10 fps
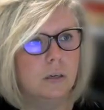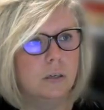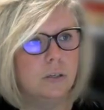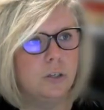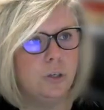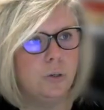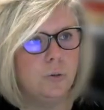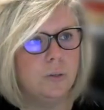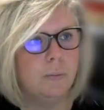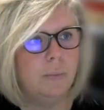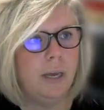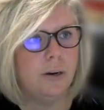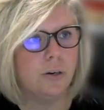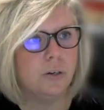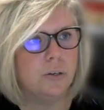do some
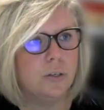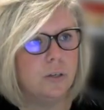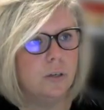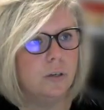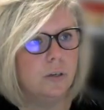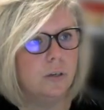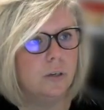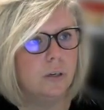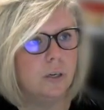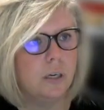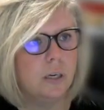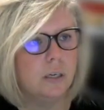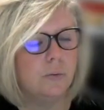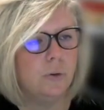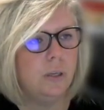letters.
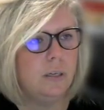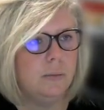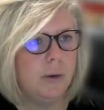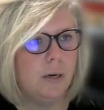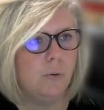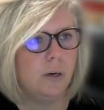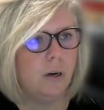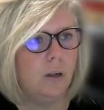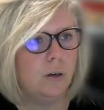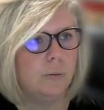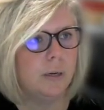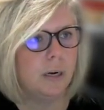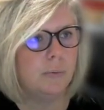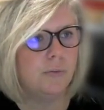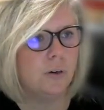And it really doesn't matter what color, but
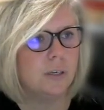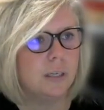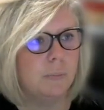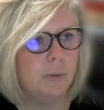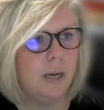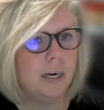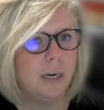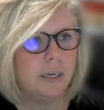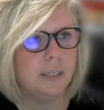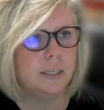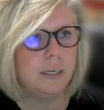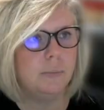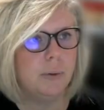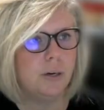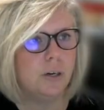I prefer to see black. I can see
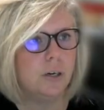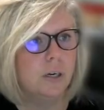it better.